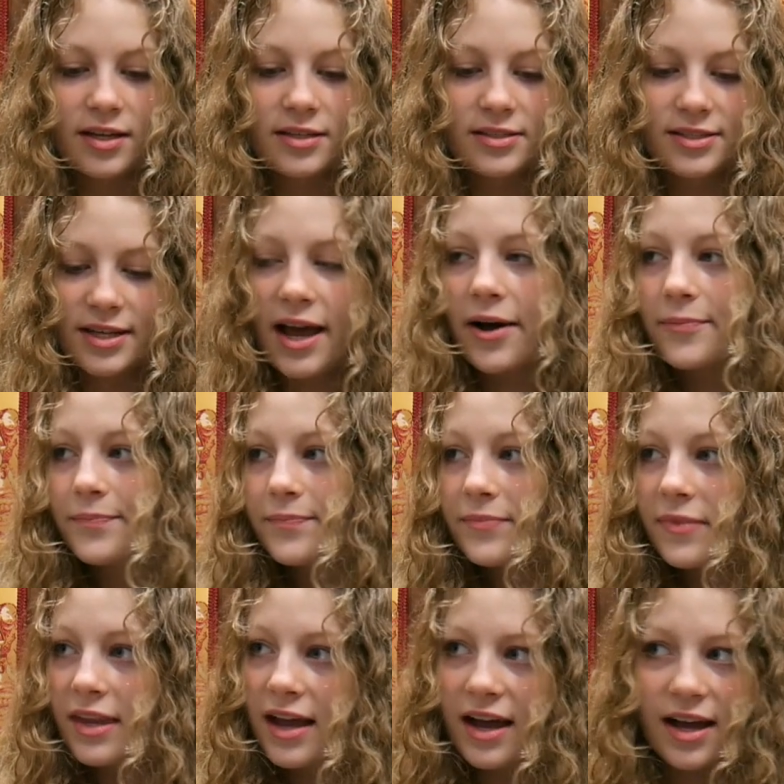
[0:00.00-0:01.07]
So yeah,
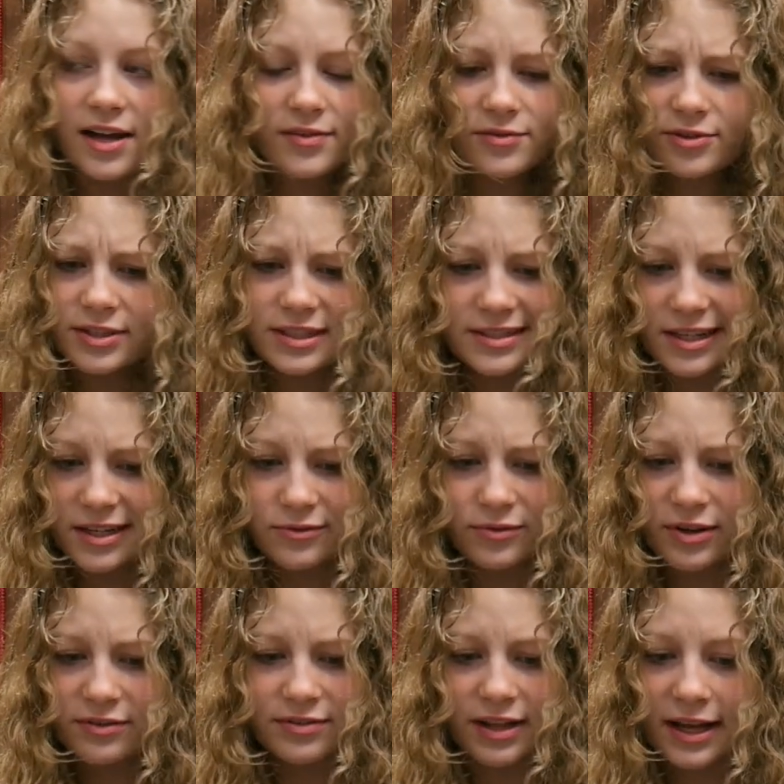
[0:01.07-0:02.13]
I've only taken
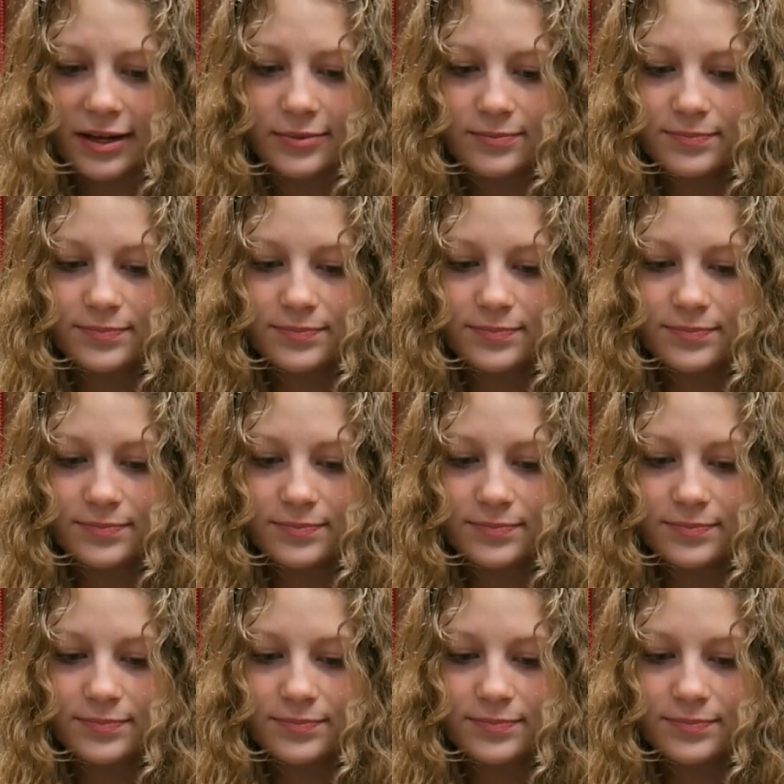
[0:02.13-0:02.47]
one flight.